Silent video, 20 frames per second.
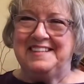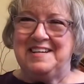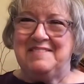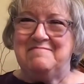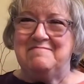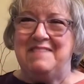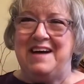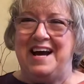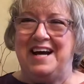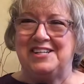
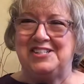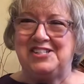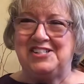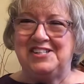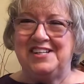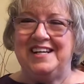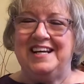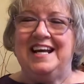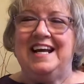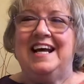mesh.
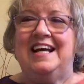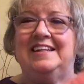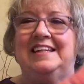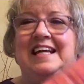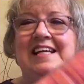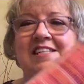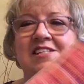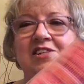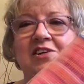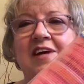They
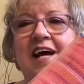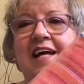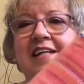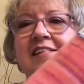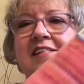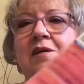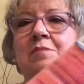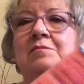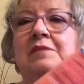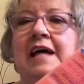still had
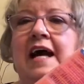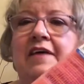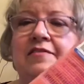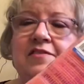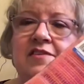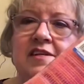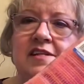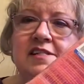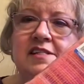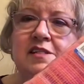some left.
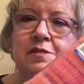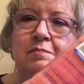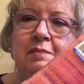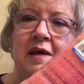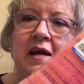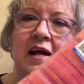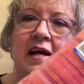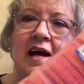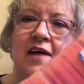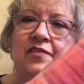This is
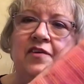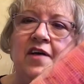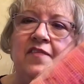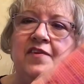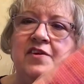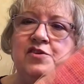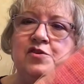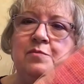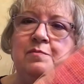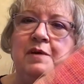pink. I thought
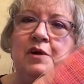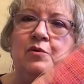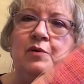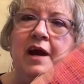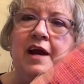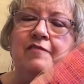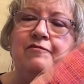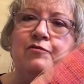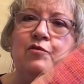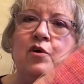this would be
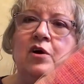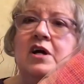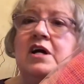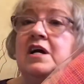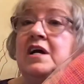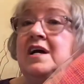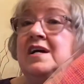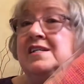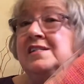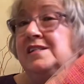great for
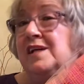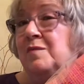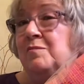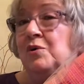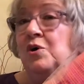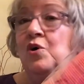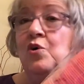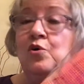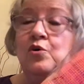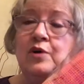
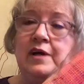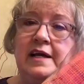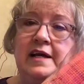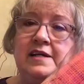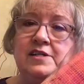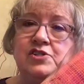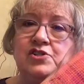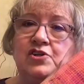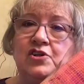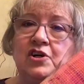summer or
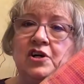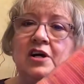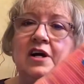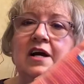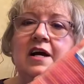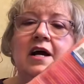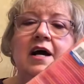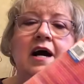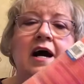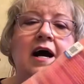Easter.
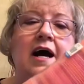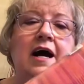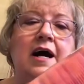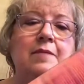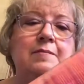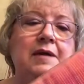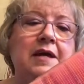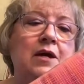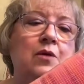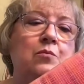
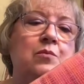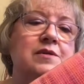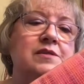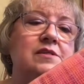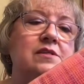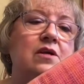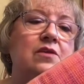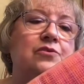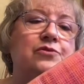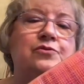It was,
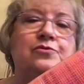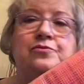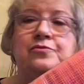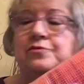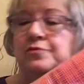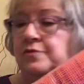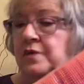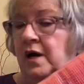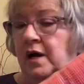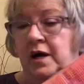
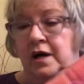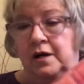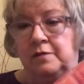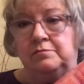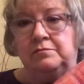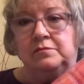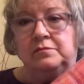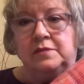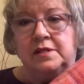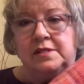
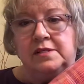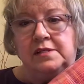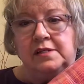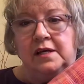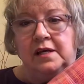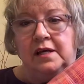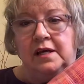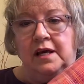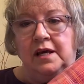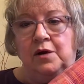let's
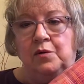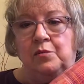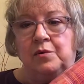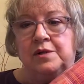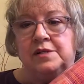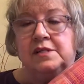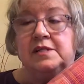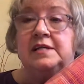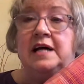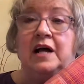see, it
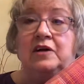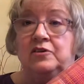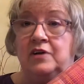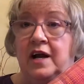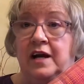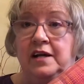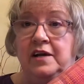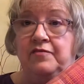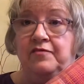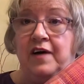was
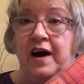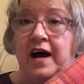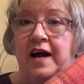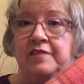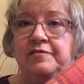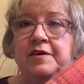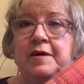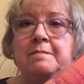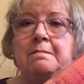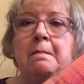$1.95.
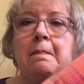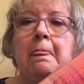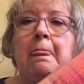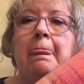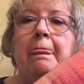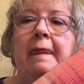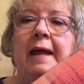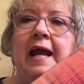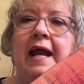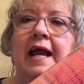
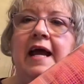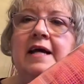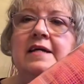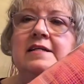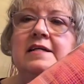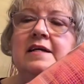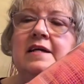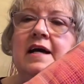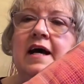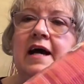And
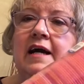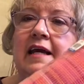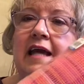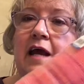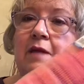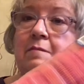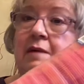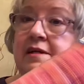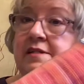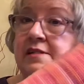again,
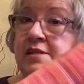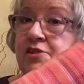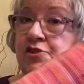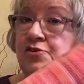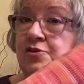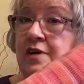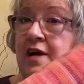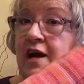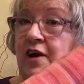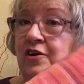my sister
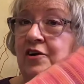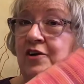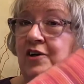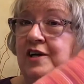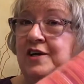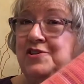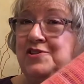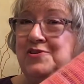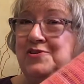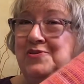and I are going
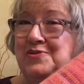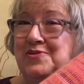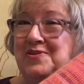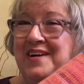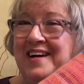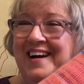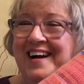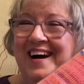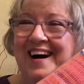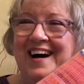to
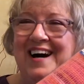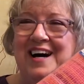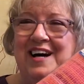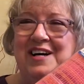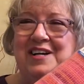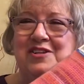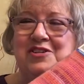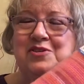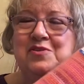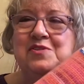
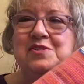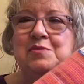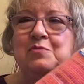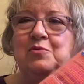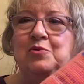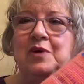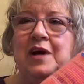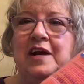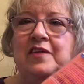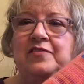do some
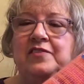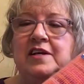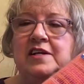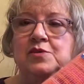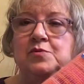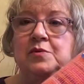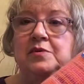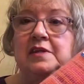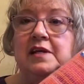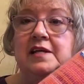creative things
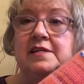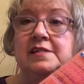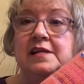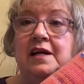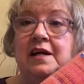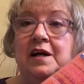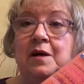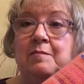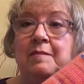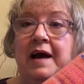with these and
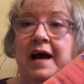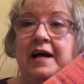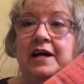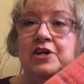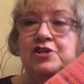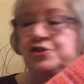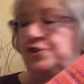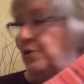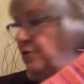come back and show